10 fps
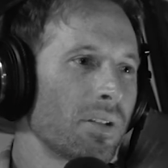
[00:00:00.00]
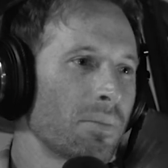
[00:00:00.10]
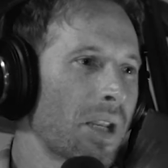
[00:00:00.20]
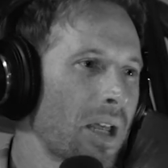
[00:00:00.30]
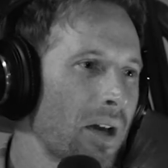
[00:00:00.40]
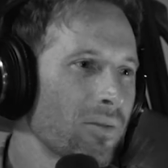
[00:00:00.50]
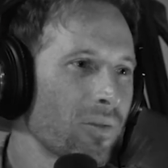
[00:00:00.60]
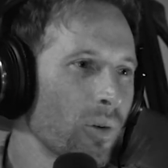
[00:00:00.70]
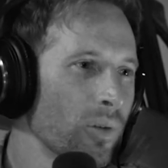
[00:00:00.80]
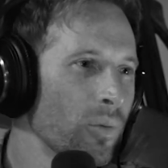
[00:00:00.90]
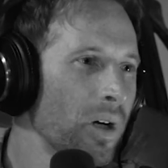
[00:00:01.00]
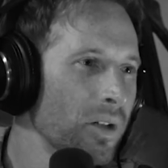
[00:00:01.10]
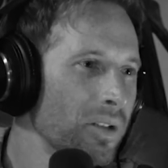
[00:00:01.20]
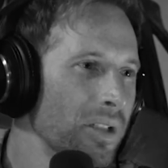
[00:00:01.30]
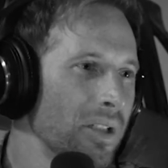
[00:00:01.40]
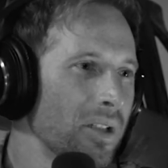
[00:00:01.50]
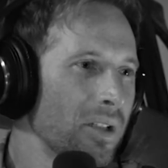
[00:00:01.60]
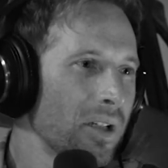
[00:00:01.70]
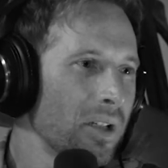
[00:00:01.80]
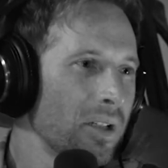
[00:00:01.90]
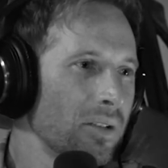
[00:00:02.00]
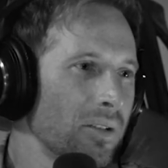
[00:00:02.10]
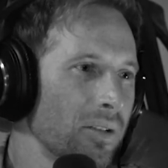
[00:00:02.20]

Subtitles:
in Manhattan for a little while. And